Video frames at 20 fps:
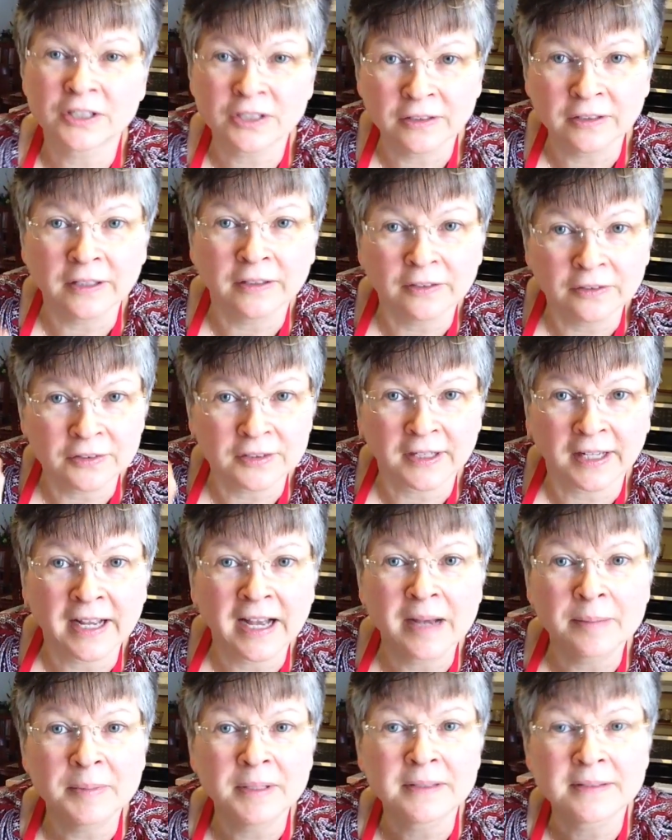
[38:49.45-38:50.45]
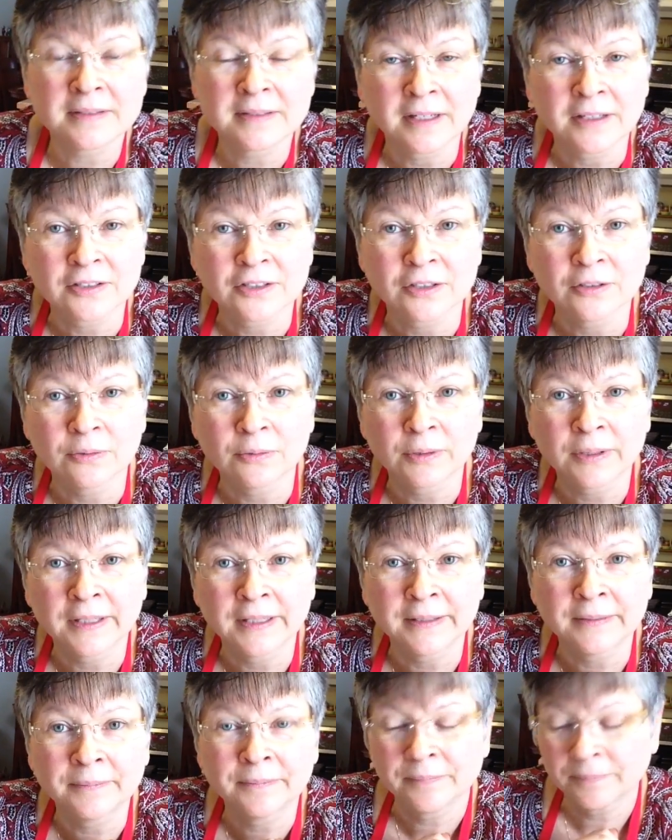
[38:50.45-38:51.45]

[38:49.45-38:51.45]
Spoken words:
and then there's a comment section, okay?